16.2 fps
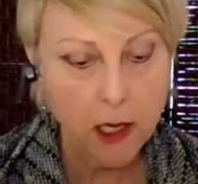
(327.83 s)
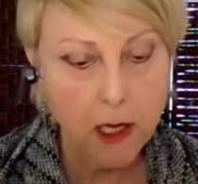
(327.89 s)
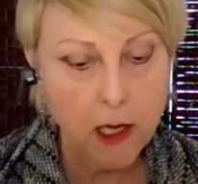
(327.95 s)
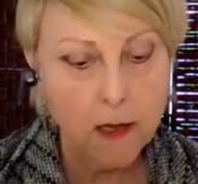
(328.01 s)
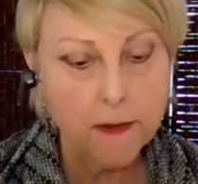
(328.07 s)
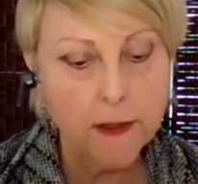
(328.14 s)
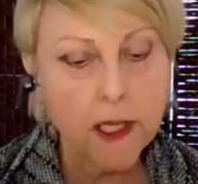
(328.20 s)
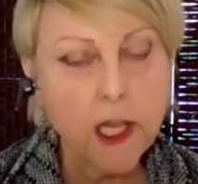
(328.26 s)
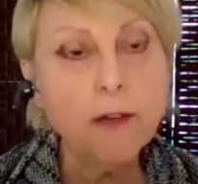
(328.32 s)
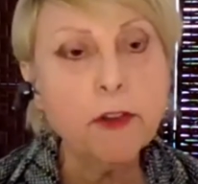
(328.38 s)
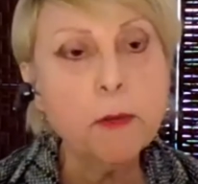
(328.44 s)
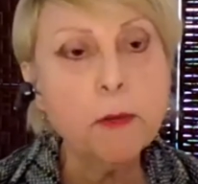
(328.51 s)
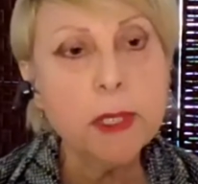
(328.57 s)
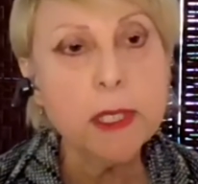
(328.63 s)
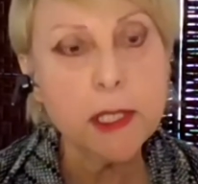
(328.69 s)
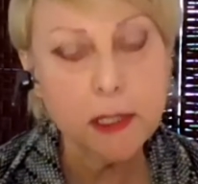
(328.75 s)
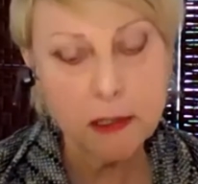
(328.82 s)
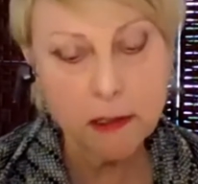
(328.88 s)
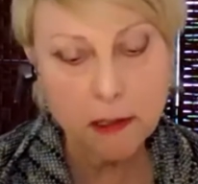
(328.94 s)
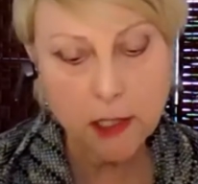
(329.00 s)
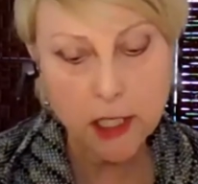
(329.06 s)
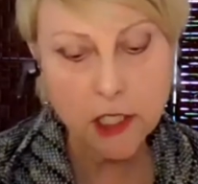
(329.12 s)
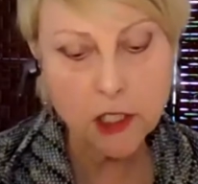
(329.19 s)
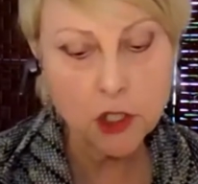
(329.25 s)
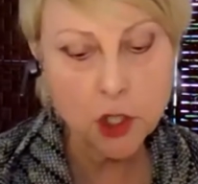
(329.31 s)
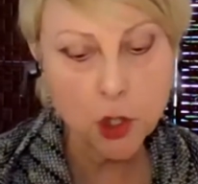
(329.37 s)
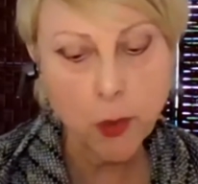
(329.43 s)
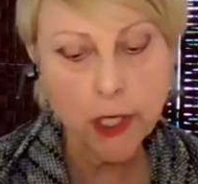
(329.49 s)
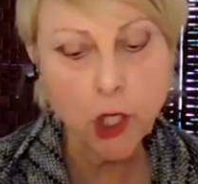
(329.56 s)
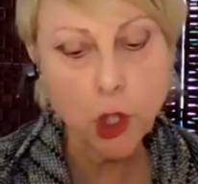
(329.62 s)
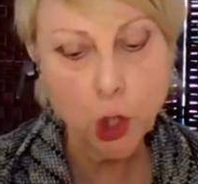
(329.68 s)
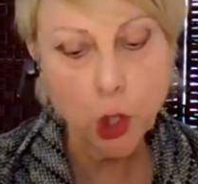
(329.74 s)
The government is
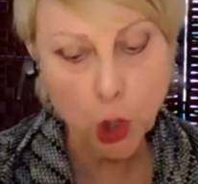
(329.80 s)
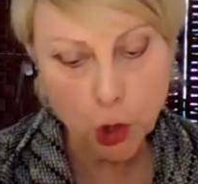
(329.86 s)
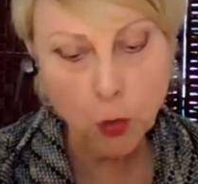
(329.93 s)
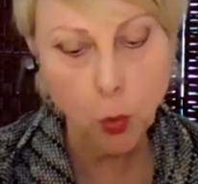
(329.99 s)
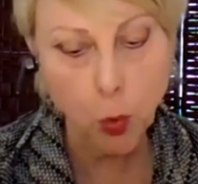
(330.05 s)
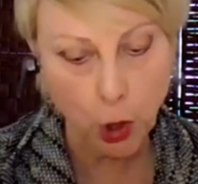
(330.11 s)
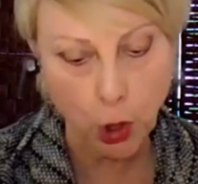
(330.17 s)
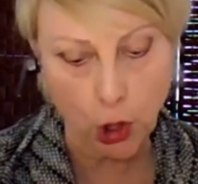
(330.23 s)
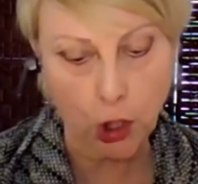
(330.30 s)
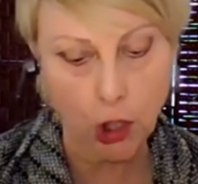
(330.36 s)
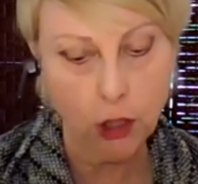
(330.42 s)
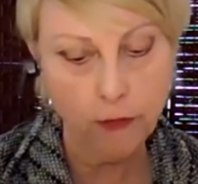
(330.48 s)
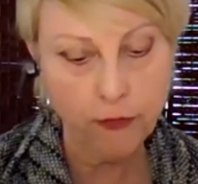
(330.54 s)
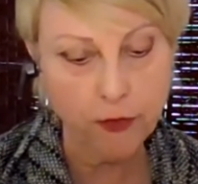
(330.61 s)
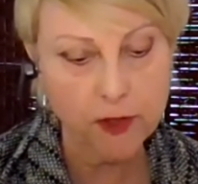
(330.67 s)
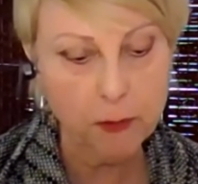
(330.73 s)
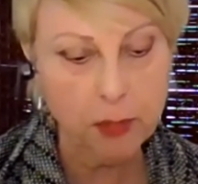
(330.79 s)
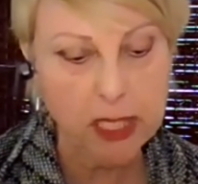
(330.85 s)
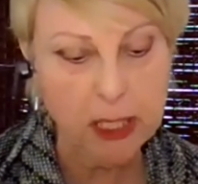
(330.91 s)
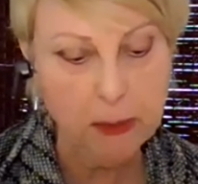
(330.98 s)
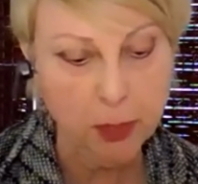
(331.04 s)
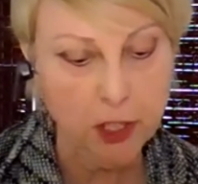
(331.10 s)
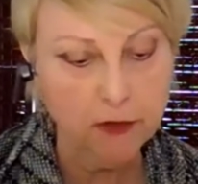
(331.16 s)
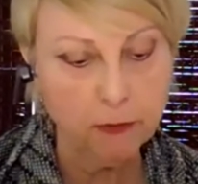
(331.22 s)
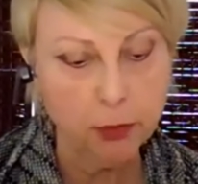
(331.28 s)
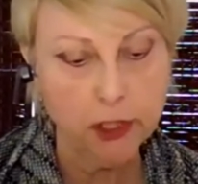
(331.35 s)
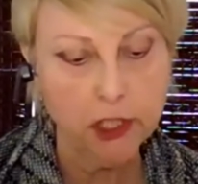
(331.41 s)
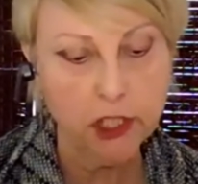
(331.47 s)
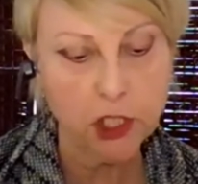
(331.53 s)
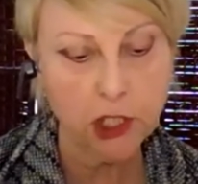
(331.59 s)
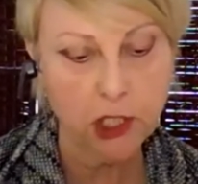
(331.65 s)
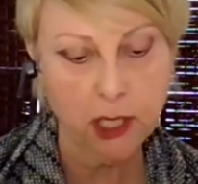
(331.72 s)
doing good work for the people of
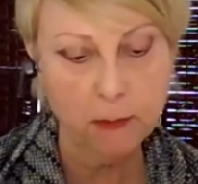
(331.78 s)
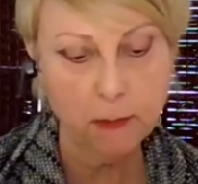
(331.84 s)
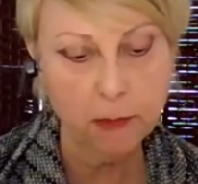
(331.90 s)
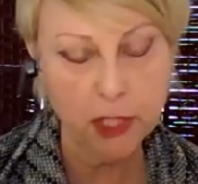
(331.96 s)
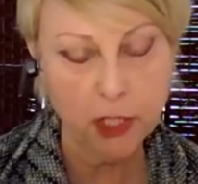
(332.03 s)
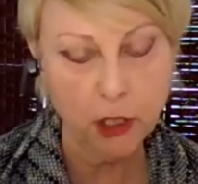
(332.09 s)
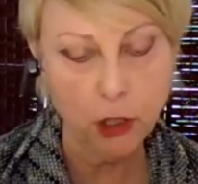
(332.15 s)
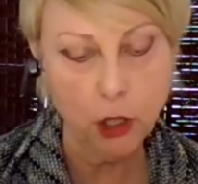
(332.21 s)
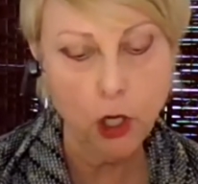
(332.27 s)
British Columbia,